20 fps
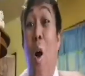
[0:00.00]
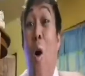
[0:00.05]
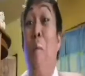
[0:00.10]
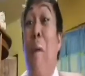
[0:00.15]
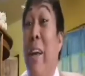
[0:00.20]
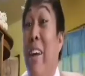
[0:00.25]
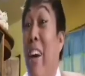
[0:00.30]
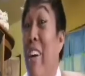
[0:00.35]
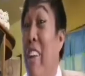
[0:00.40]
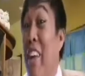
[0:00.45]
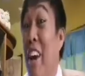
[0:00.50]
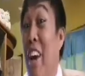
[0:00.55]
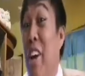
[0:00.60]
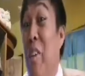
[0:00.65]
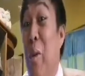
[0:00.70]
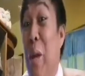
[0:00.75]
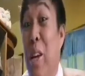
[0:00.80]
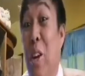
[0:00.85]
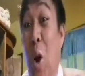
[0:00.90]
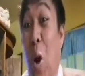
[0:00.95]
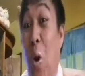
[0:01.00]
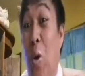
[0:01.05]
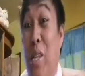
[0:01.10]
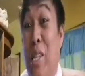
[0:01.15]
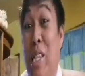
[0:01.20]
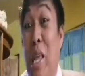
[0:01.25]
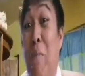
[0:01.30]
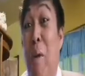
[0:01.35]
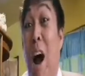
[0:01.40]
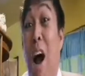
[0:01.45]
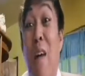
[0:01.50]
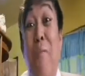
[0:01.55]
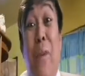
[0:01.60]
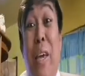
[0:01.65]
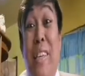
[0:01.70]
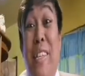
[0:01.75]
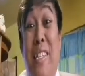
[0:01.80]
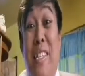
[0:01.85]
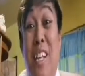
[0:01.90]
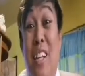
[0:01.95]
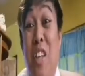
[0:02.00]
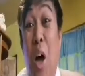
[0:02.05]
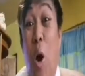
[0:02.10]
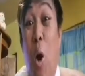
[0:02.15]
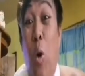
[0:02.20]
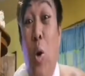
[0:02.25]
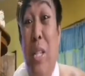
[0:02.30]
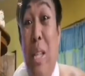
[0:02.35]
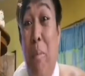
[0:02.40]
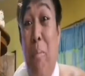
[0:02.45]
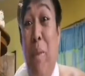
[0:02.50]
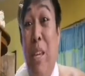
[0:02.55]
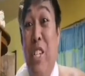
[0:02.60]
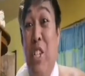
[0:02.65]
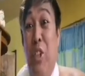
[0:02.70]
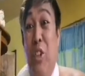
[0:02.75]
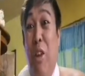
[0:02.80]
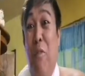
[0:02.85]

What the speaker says: Oh my God, here we go. Steve Harvey is still the host of Miss